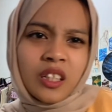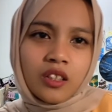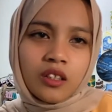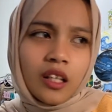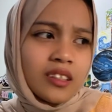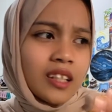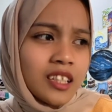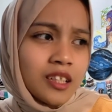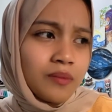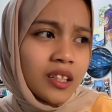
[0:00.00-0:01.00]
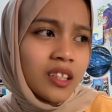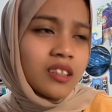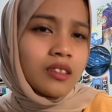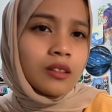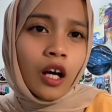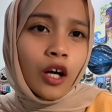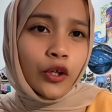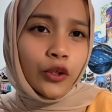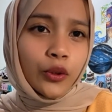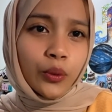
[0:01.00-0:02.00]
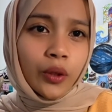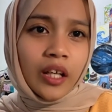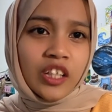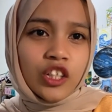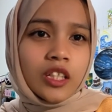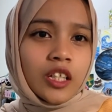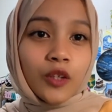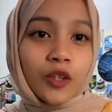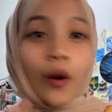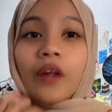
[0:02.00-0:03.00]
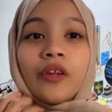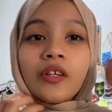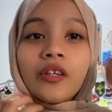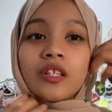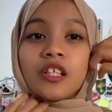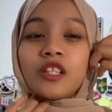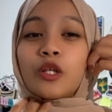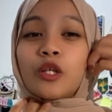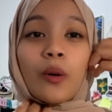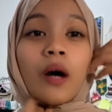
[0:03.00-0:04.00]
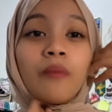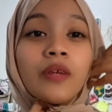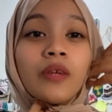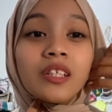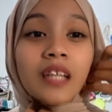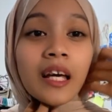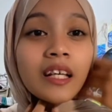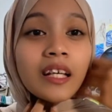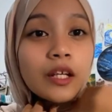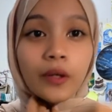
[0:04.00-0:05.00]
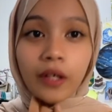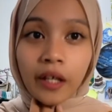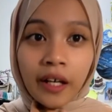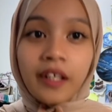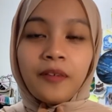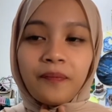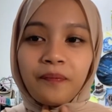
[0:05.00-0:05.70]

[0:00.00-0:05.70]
that doesn't mean you can just ignore others. No, I'm not saying that, okay?